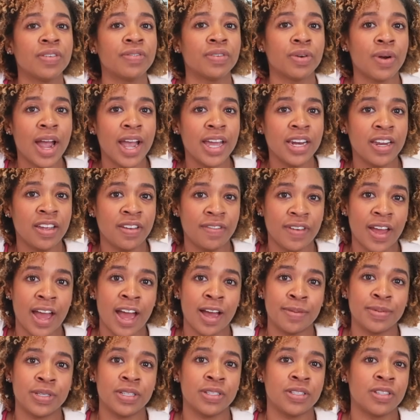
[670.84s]
variety of
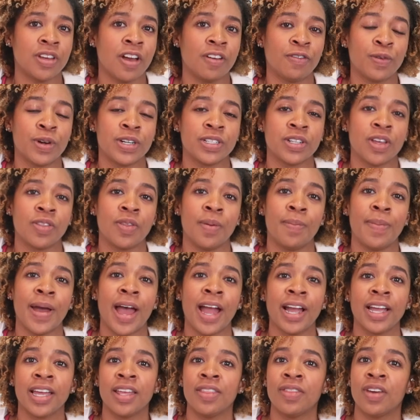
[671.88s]
apps and softwares on the
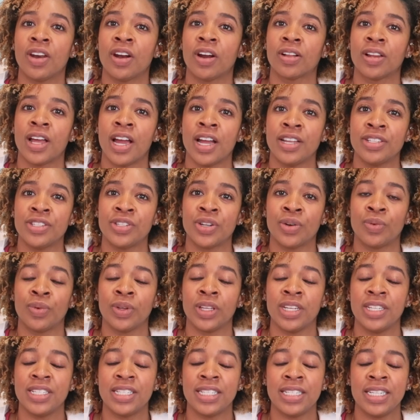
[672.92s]
back end that our clients don't
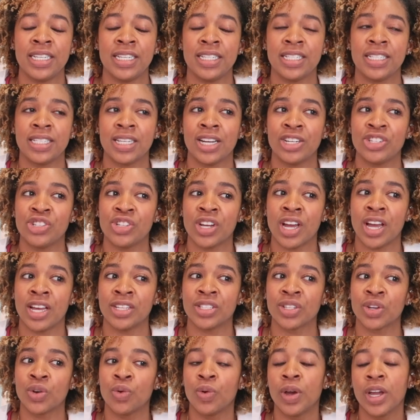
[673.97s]
really see, such
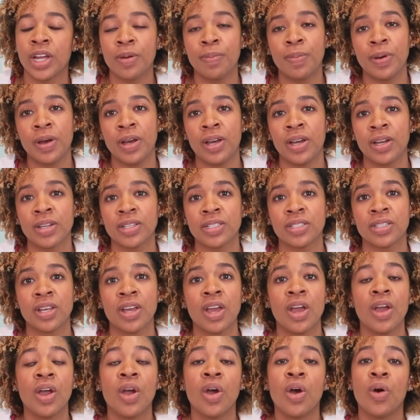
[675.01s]
as QuickBooks.
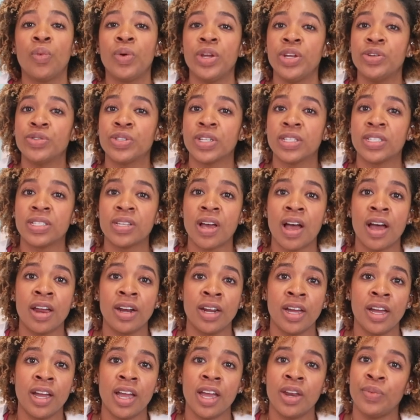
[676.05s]
We use
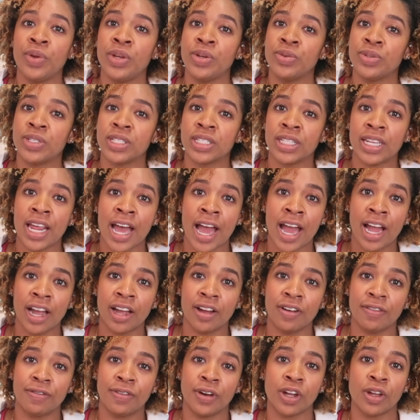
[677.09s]
Asana and we use Slack
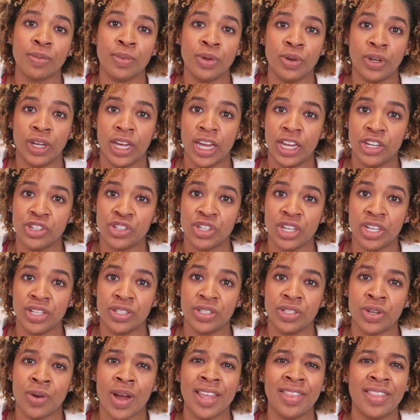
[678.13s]
for communication.
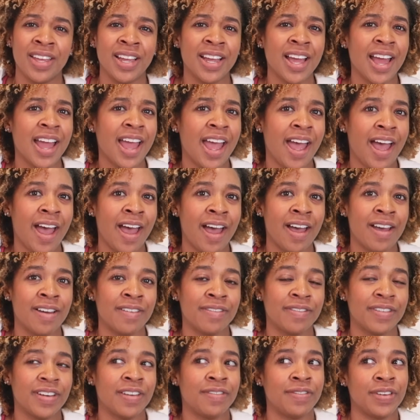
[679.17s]
So I think I
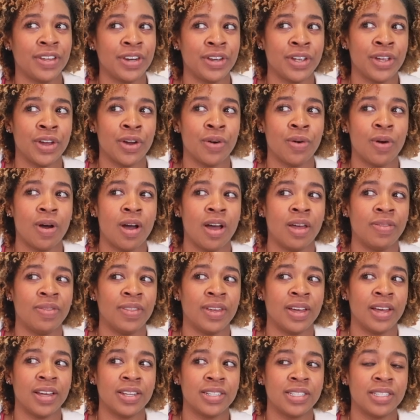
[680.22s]
have a video on
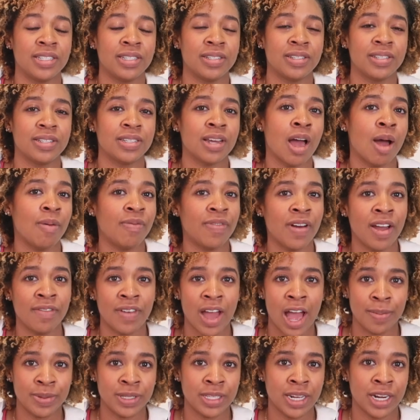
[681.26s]
the top 5
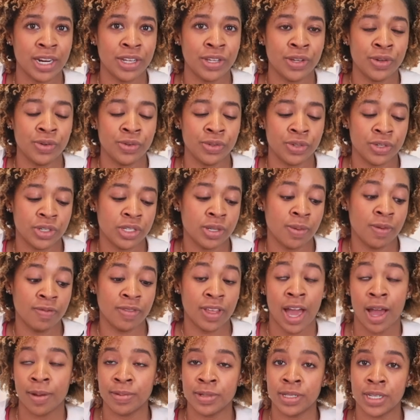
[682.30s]
apps that I use, or some of the
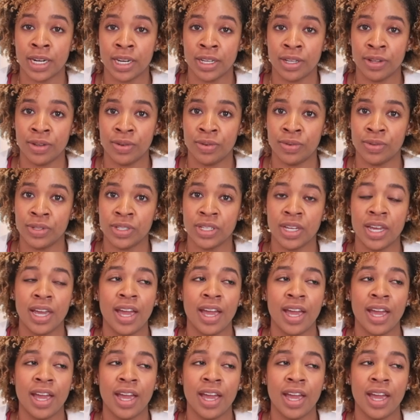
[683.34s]
apps that I use,